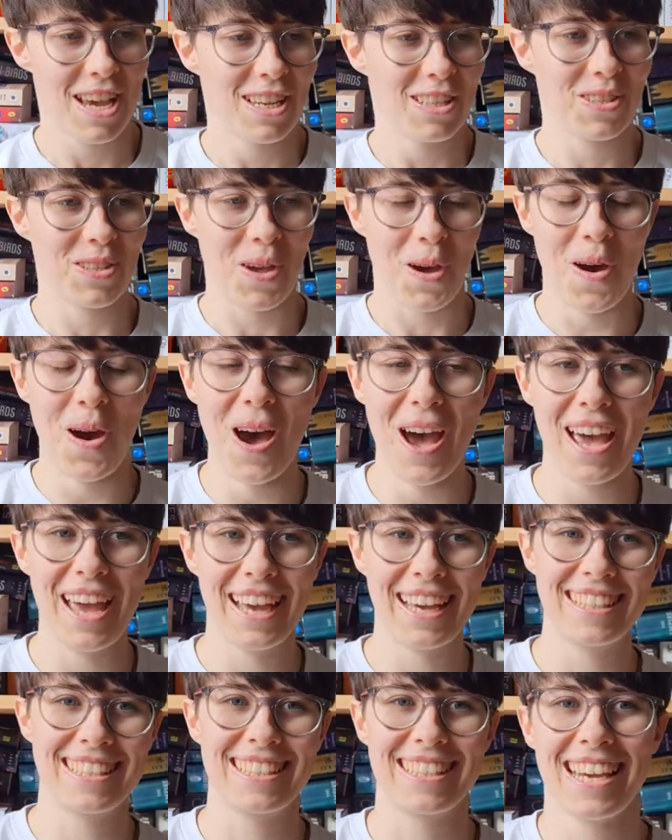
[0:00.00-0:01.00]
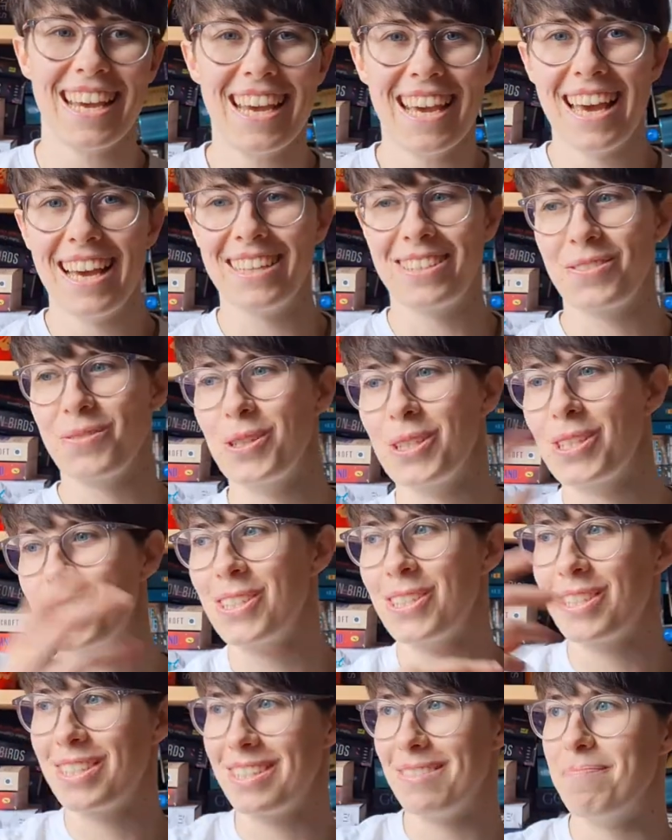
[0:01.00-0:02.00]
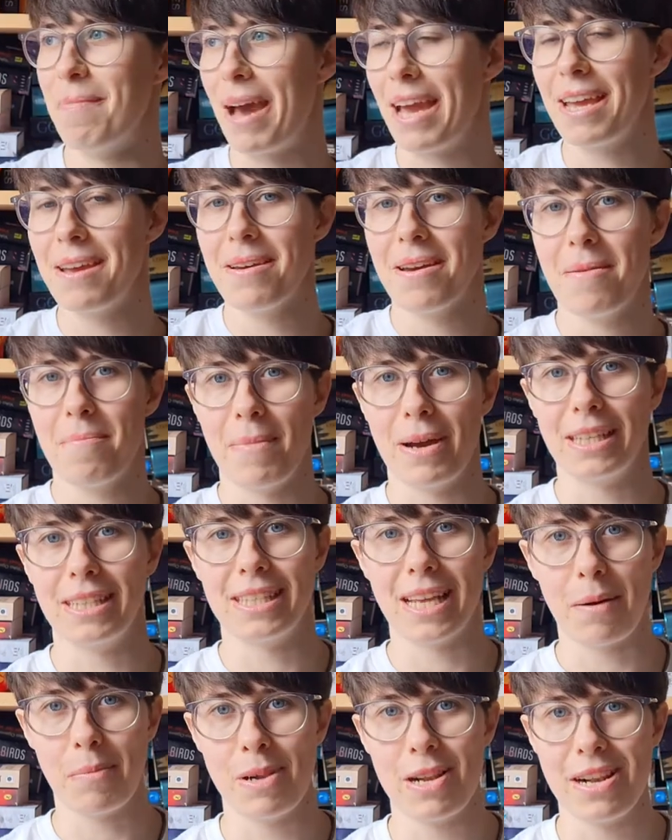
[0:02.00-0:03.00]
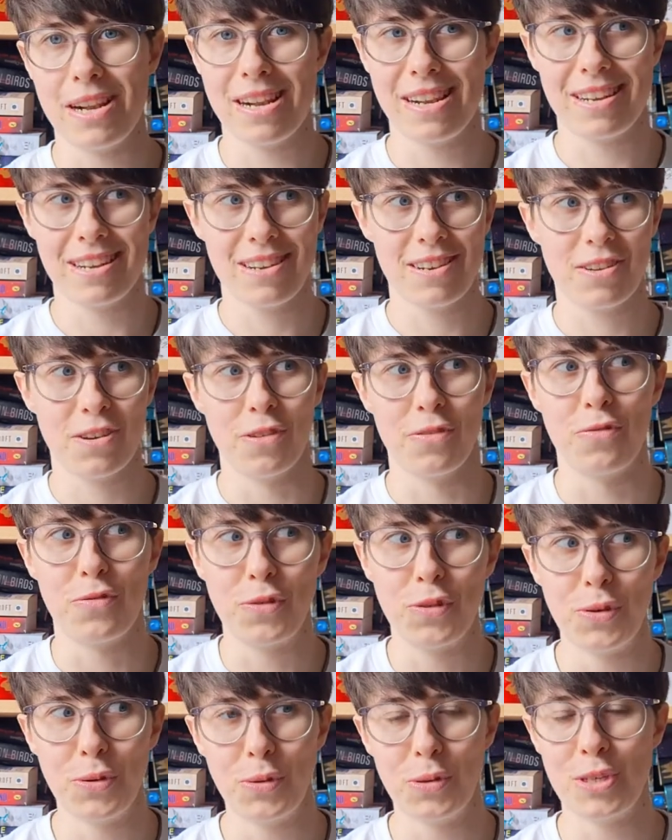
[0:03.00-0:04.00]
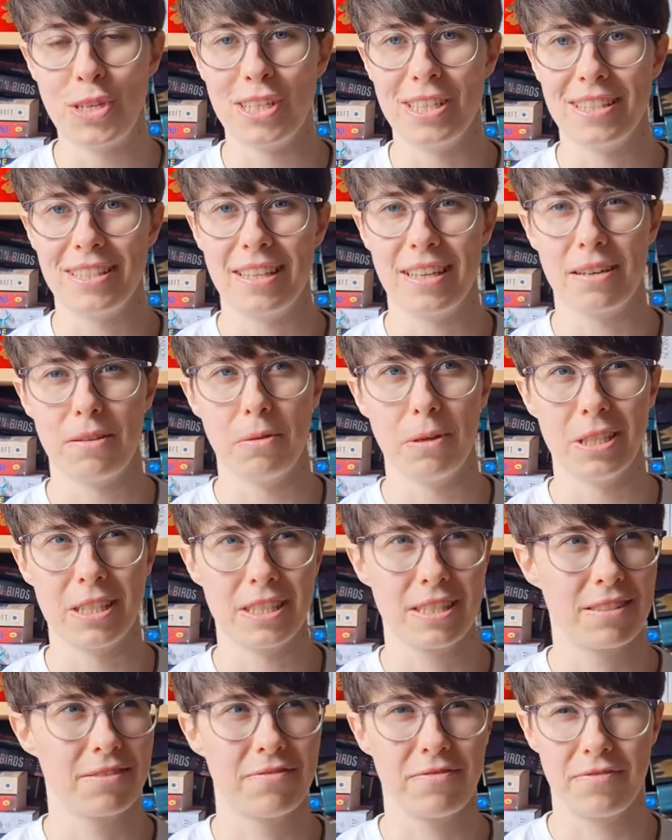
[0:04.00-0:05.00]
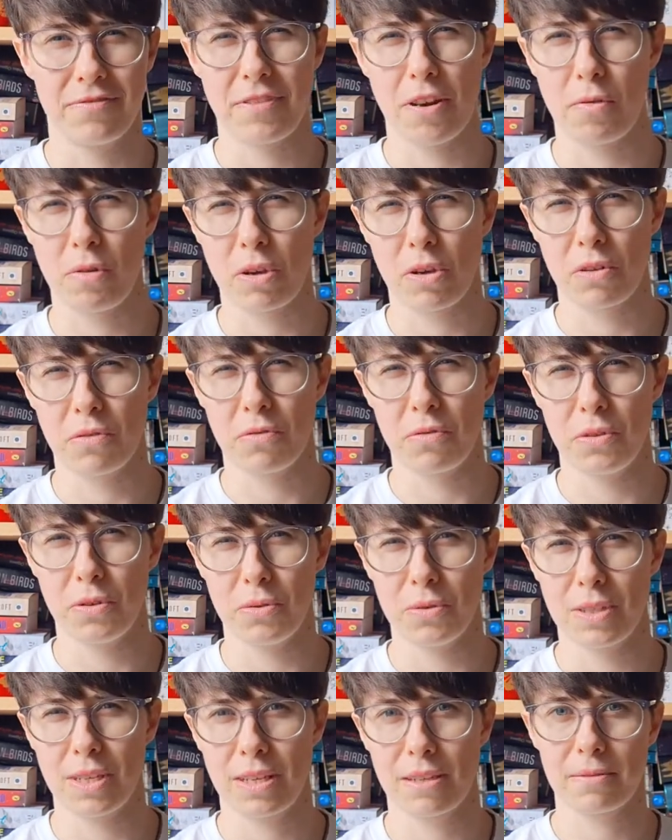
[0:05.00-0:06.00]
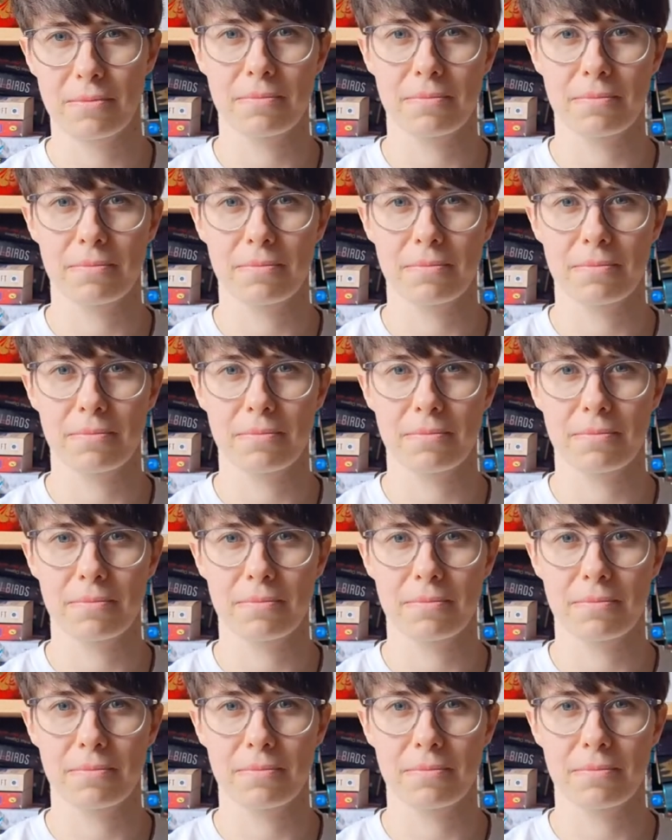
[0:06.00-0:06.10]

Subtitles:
So it was just my double confusion that was very confusing.